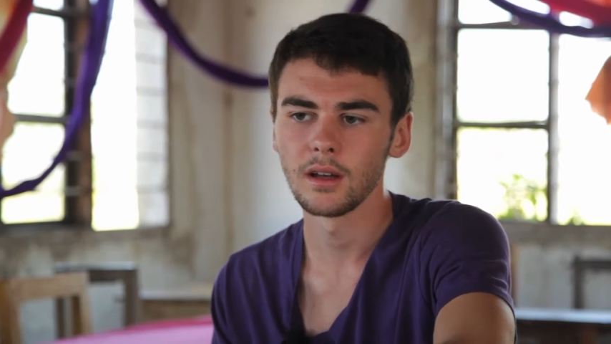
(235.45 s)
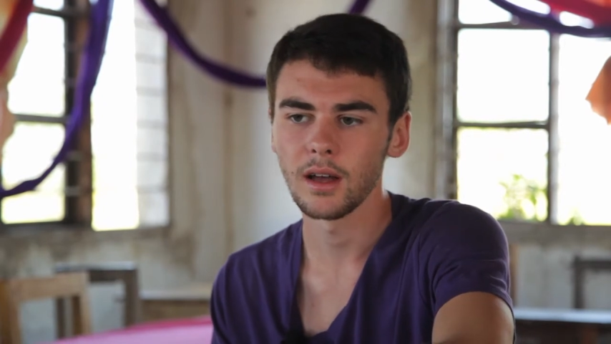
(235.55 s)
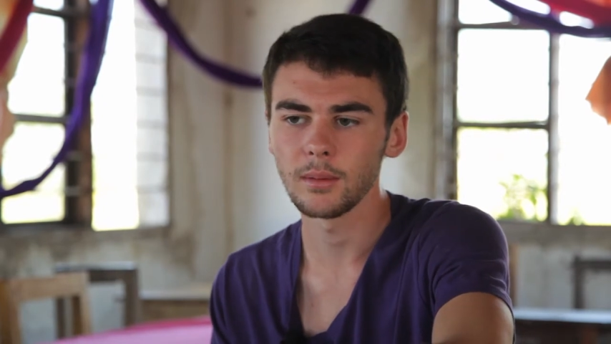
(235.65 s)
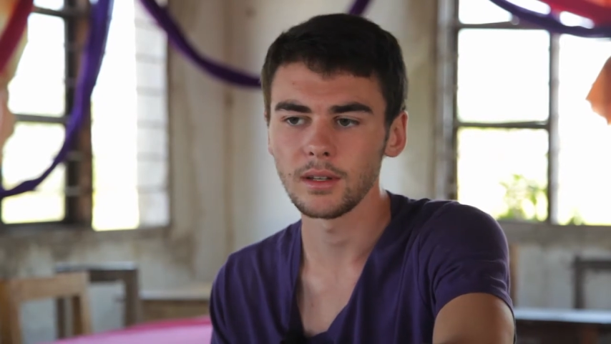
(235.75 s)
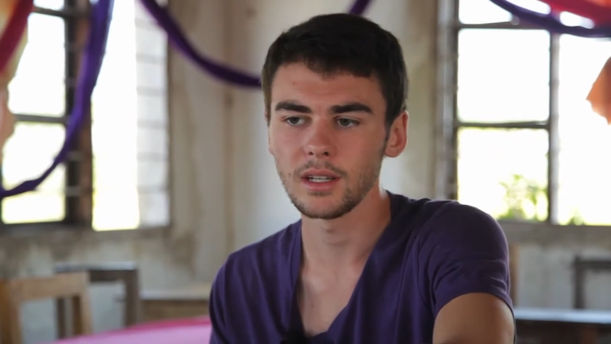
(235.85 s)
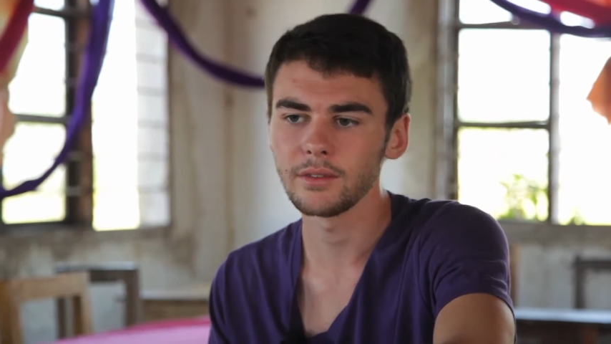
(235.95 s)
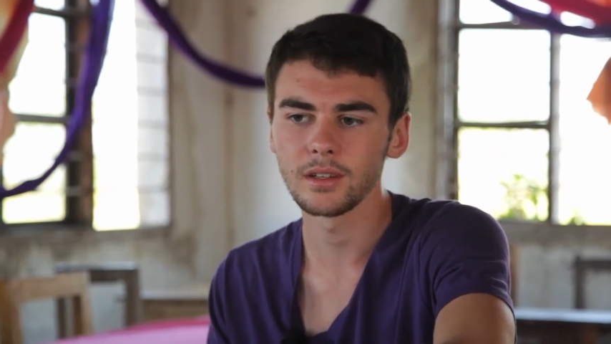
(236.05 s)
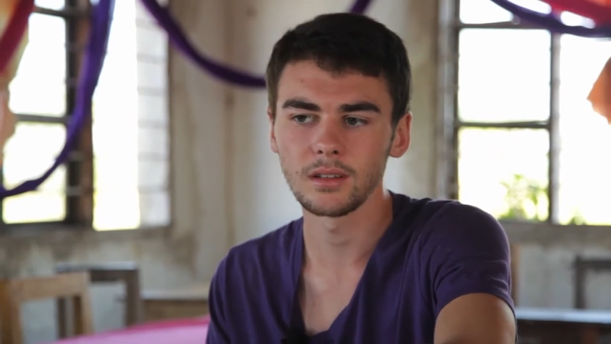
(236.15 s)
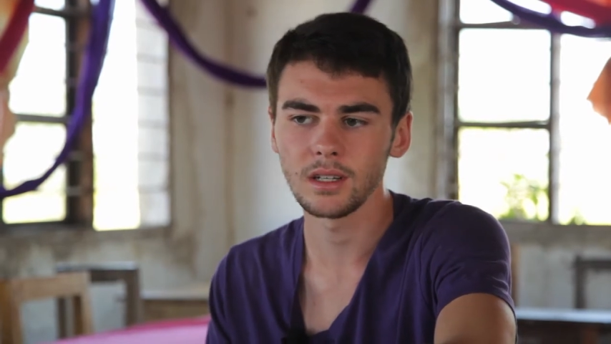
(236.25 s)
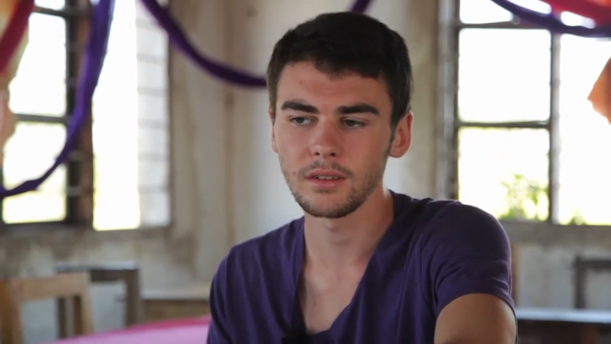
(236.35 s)
I mean,
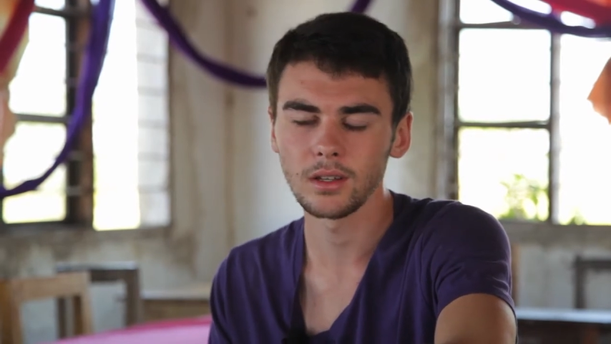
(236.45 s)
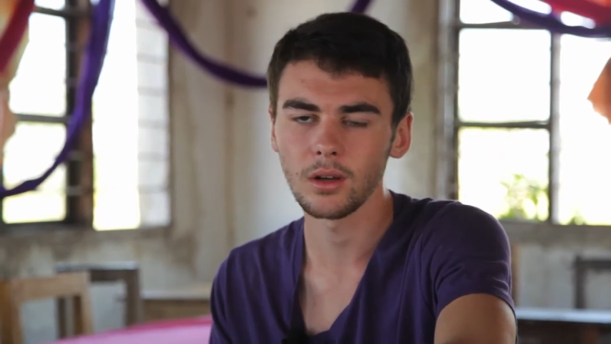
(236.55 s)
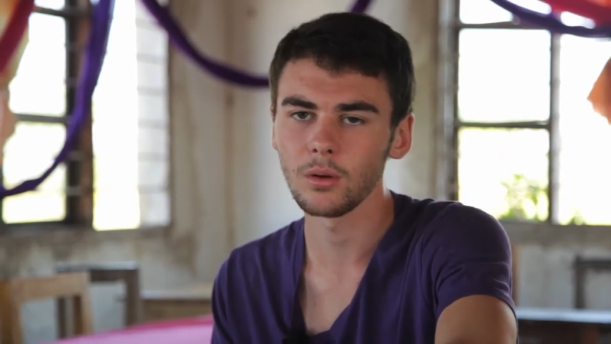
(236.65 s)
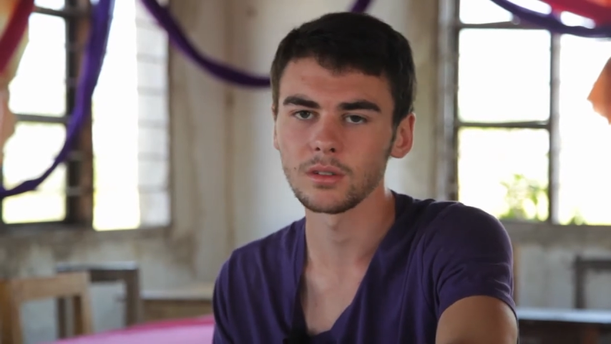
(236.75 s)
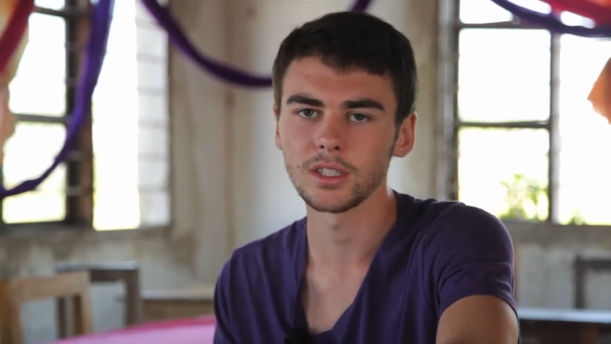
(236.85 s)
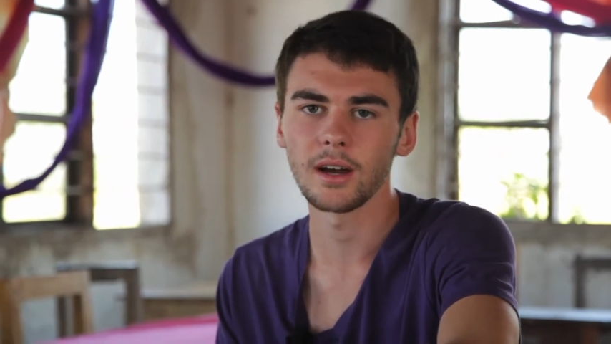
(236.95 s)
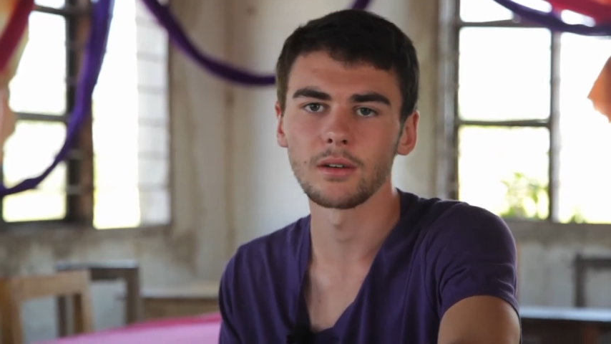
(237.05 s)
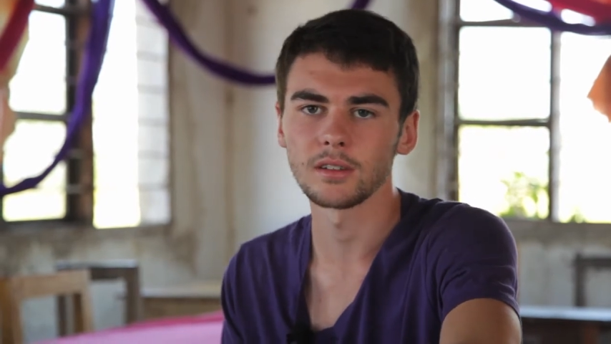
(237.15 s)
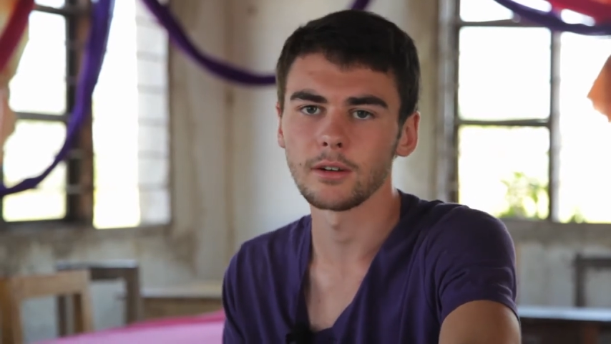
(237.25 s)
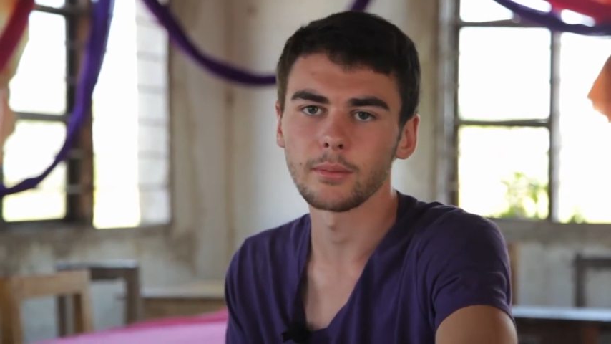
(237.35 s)
even even the cold
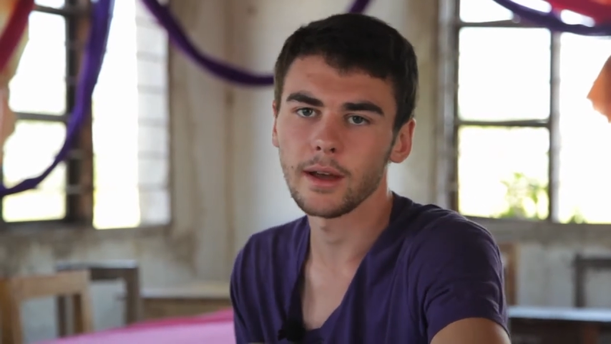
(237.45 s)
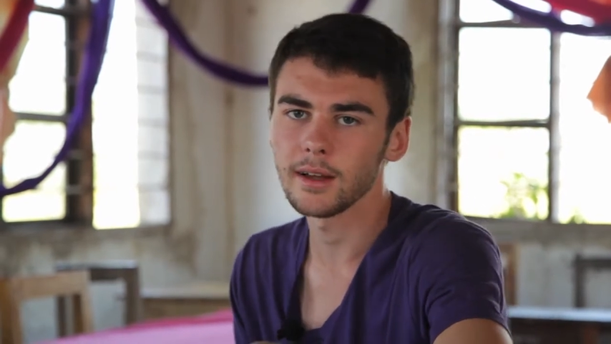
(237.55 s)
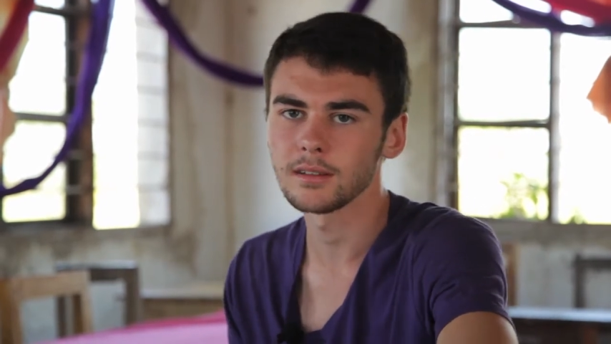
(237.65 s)
showers aren't bad.